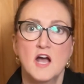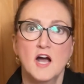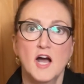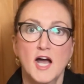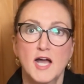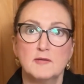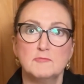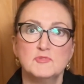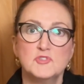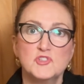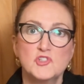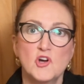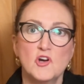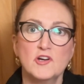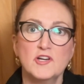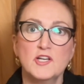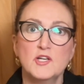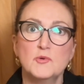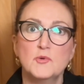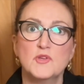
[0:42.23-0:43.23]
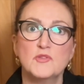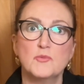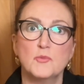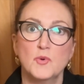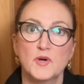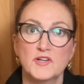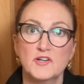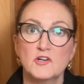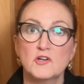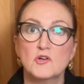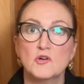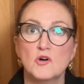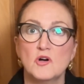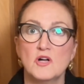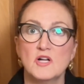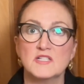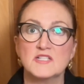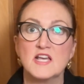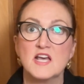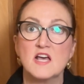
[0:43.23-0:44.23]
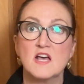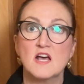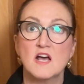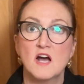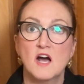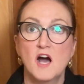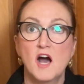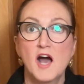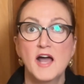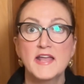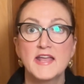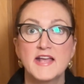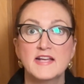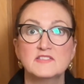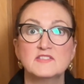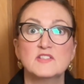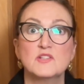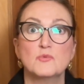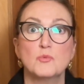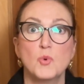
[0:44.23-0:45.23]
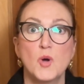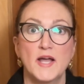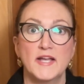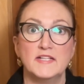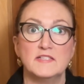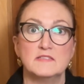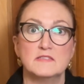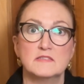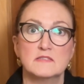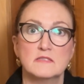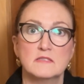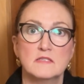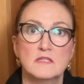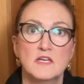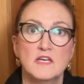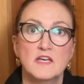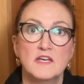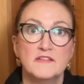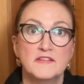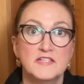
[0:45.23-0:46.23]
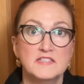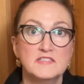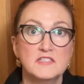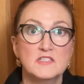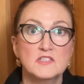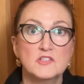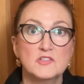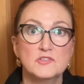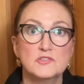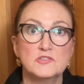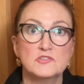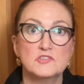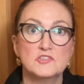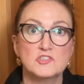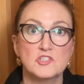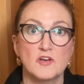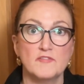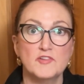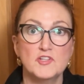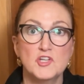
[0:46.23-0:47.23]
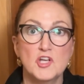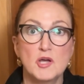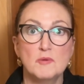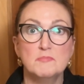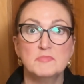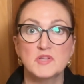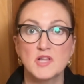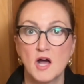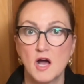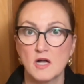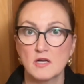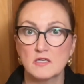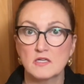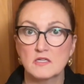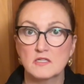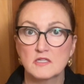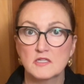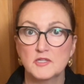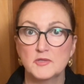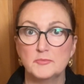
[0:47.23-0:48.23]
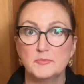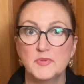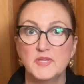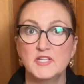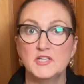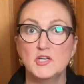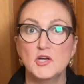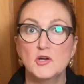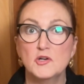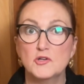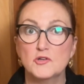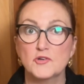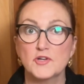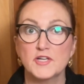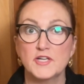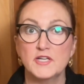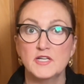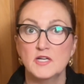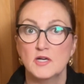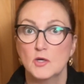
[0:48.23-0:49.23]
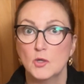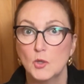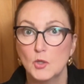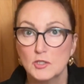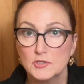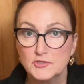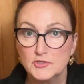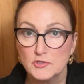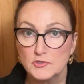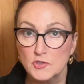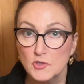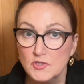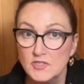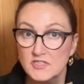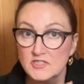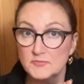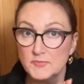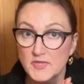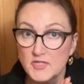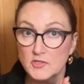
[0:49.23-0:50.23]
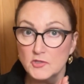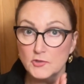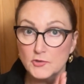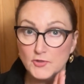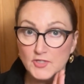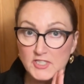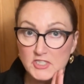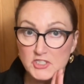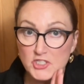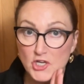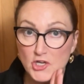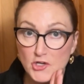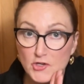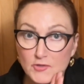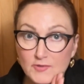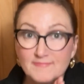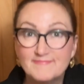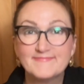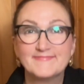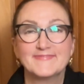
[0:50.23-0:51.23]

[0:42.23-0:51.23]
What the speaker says: I'm starting with what are called high acid whites. This includes Sauvignon Blanc, Pinot Gris, also known as Pinot Grigio,